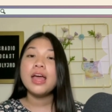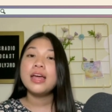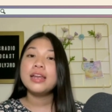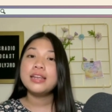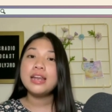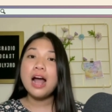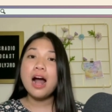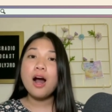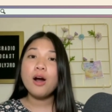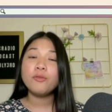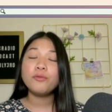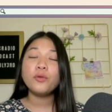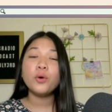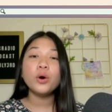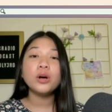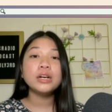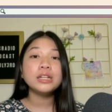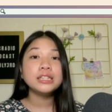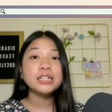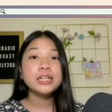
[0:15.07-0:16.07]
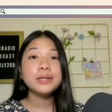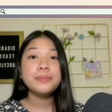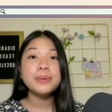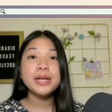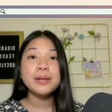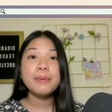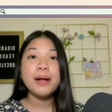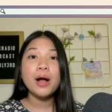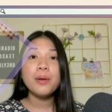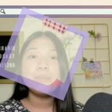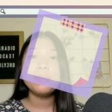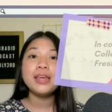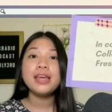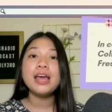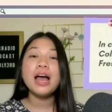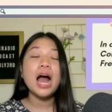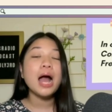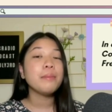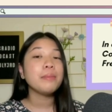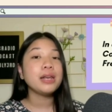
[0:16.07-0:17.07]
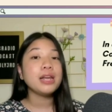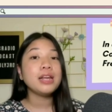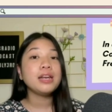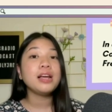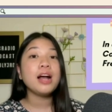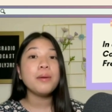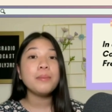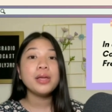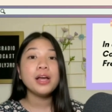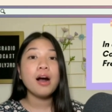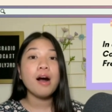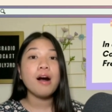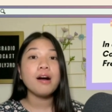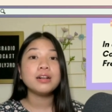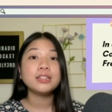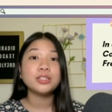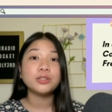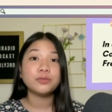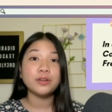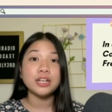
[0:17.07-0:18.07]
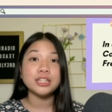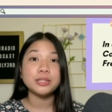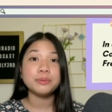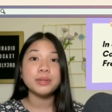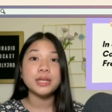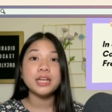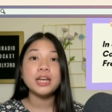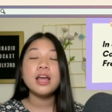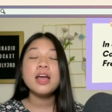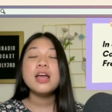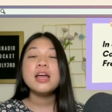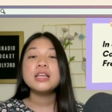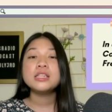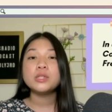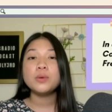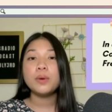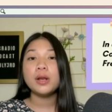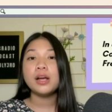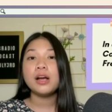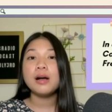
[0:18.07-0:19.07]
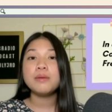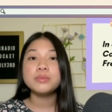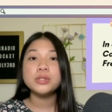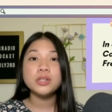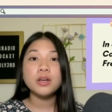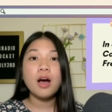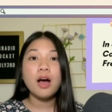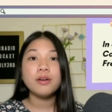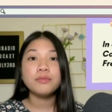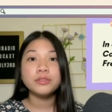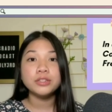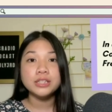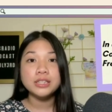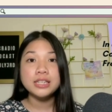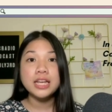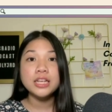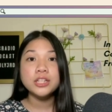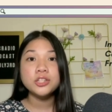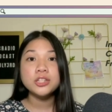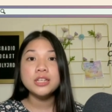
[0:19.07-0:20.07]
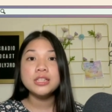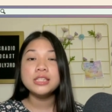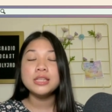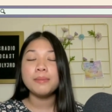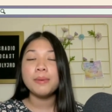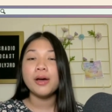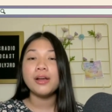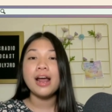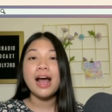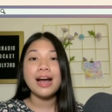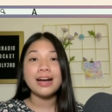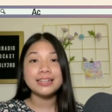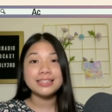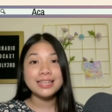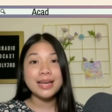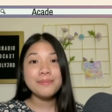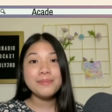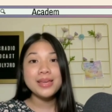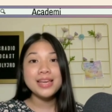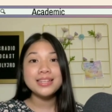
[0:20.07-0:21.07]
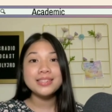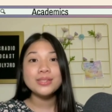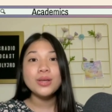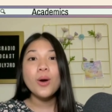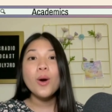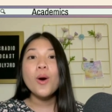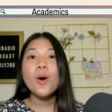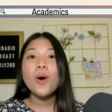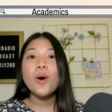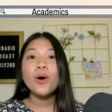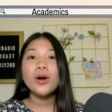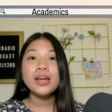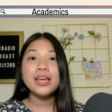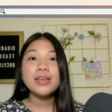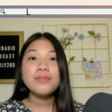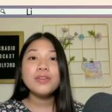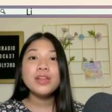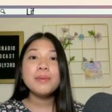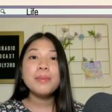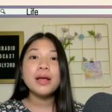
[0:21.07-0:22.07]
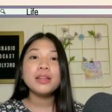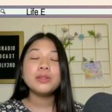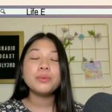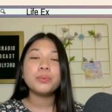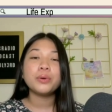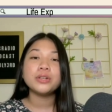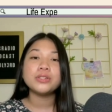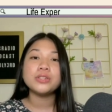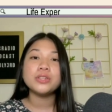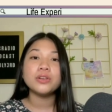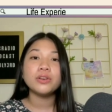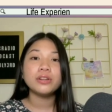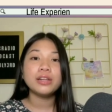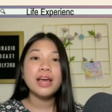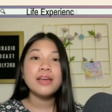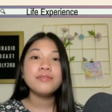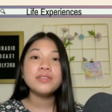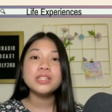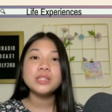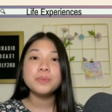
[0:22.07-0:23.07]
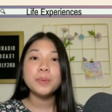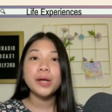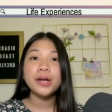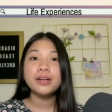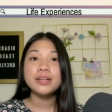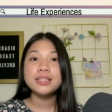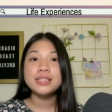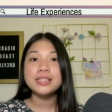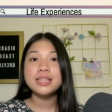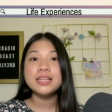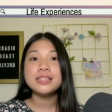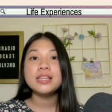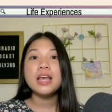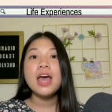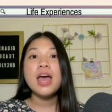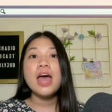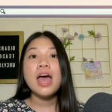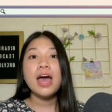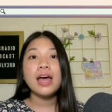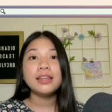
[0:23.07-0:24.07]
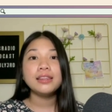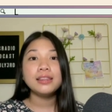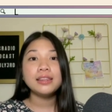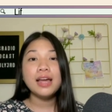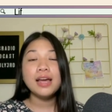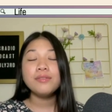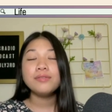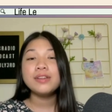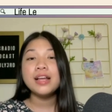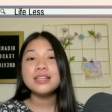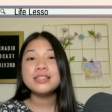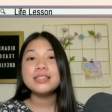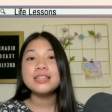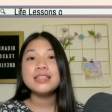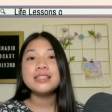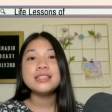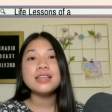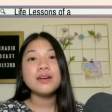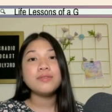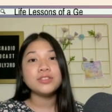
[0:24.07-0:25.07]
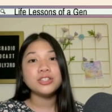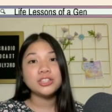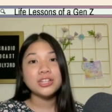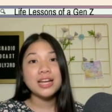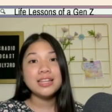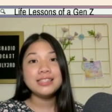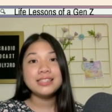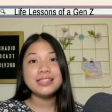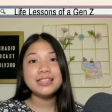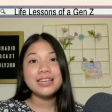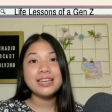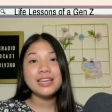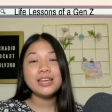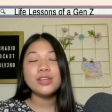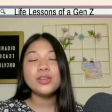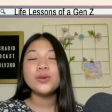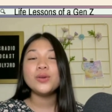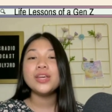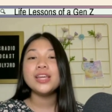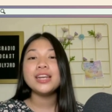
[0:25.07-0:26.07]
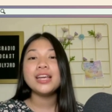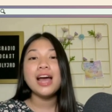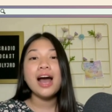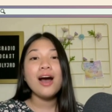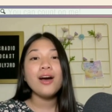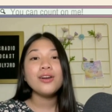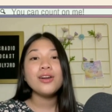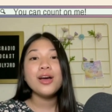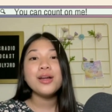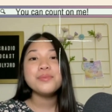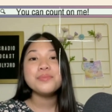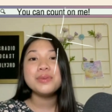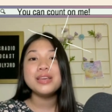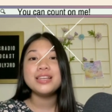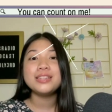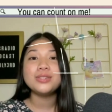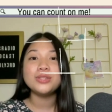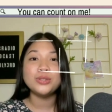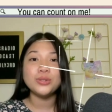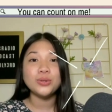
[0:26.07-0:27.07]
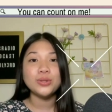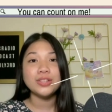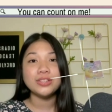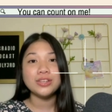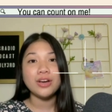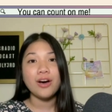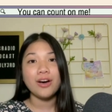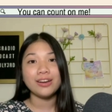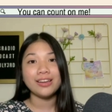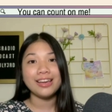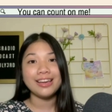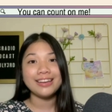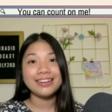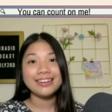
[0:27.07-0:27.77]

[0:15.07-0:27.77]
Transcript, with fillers: Now, for a little bit about me, I'm an incoming college freshman, so when it comes to conversations about academics or even about the personal life experiences and life lessons of a Gen Z, you can count on me to do the talking.